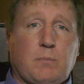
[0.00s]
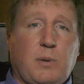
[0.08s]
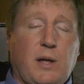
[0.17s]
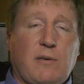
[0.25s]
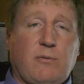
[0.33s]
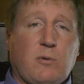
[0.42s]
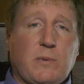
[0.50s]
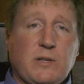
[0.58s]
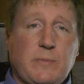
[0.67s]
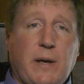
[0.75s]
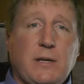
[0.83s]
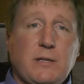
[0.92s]
Platform
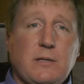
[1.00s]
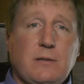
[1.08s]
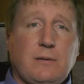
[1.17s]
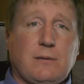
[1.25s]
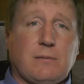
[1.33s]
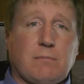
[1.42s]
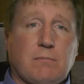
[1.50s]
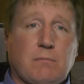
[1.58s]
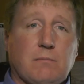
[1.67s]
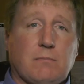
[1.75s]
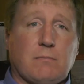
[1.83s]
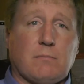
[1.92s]
expansion,
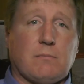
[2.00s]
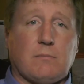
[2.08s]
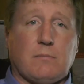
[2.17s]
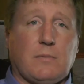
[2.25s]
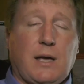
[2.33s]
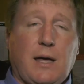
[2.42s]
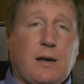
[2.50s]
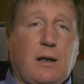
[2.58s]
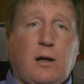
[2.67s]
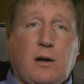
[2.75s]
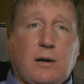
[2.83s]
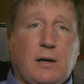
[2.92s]

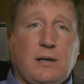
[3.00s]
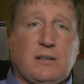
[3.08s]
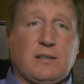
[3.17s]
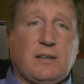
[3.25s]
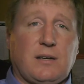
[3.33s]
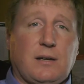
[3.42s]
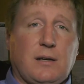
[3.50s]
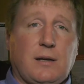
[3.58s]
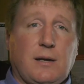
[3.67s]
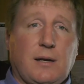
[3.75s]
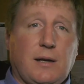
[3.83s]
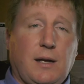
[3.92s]
cataloging,
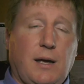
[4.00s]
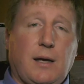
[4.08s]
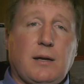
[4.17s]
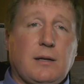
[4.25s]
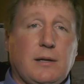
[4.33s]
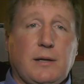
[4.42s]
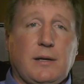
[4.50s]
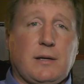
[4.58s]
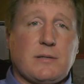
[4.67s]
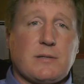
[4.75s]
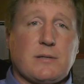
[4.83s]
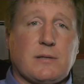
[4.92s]

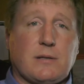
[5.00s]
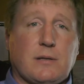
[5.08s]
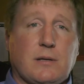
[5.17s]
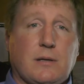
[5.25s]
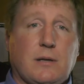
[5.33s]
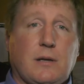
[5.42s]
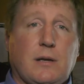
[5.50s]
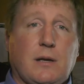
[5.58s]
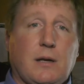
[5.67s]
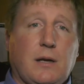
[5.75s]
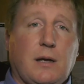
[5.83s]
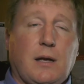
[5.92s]
analytics,
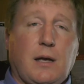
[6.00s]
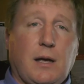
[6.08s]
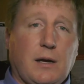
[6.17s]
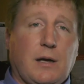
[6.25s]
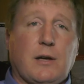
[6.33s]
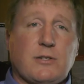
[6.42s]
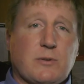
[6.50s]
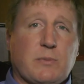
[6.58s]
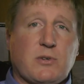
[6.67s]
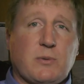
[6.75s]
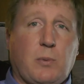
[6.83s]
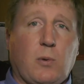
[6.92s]
and
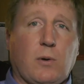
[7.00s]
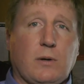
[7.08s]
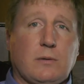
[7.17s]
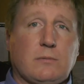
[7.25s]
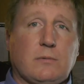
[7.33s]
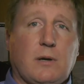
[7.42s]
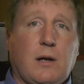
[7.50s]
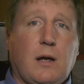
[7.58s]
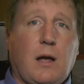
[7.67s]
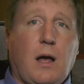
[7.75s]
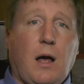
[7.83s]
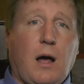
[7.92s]
customer support.
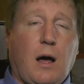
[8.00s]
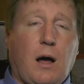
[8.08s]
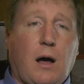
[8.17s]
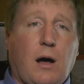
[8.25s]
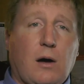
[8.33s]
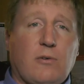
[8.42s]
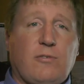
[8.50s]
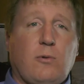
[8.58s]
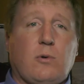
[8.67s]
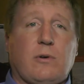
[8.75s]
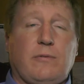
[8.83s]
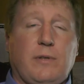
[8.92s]
All
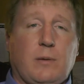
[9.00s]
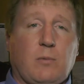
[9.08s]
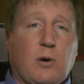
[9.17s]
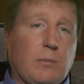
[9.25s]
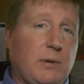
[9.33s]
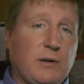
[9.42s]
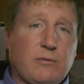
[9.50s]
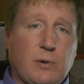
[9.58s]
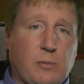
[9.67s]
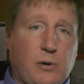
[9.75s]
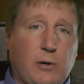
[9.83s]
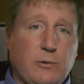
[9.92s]
four of them are above
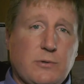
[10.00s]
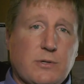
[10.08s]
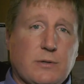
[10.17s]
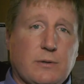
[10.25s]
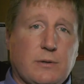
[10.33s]
reproach.